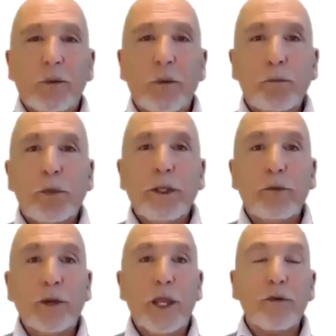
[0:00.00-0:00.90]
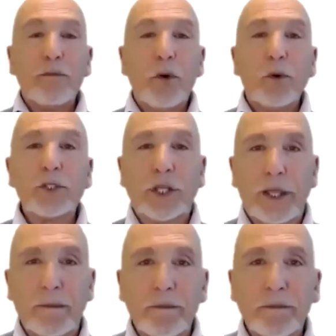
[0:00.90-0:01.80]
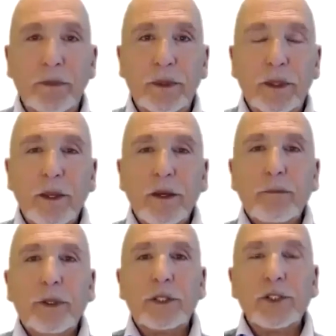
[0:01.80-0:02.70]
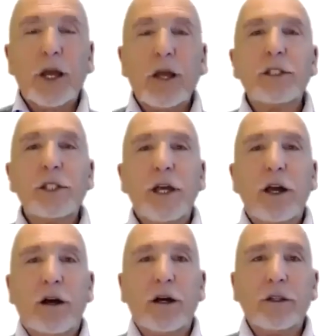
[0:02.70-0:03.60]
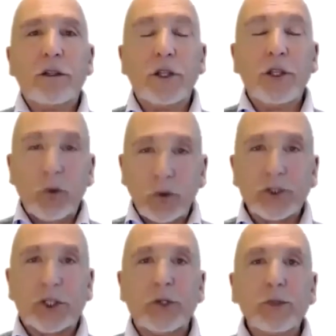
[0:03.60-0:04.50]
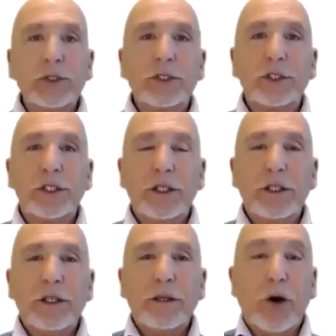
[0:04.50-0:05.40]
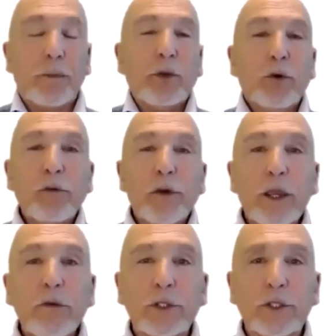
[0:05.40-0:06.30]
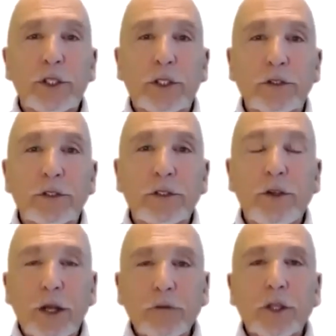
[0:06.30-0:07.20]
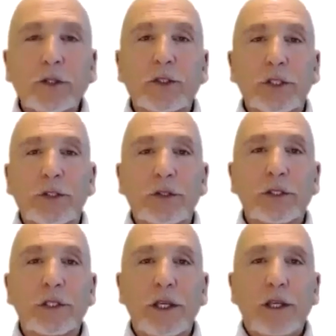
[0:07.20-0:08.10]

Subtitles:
would be even more slim. But the chances are that your shoes might be your favorite shoes. You love those shoes.